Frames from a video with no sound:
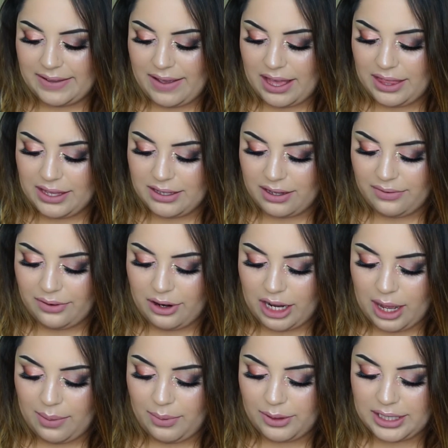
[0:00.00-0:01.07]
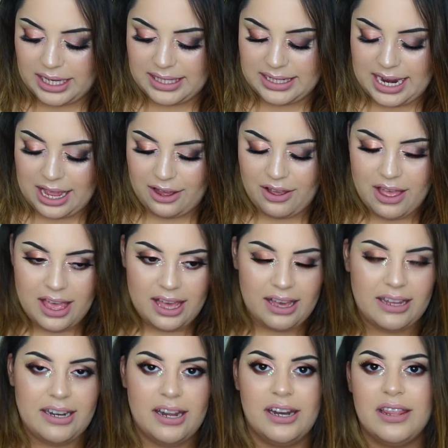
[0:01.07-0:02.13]
I've had these on for a couple days now.
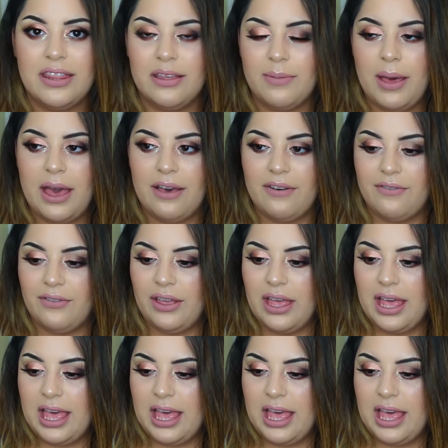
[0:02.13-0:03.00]
None of them have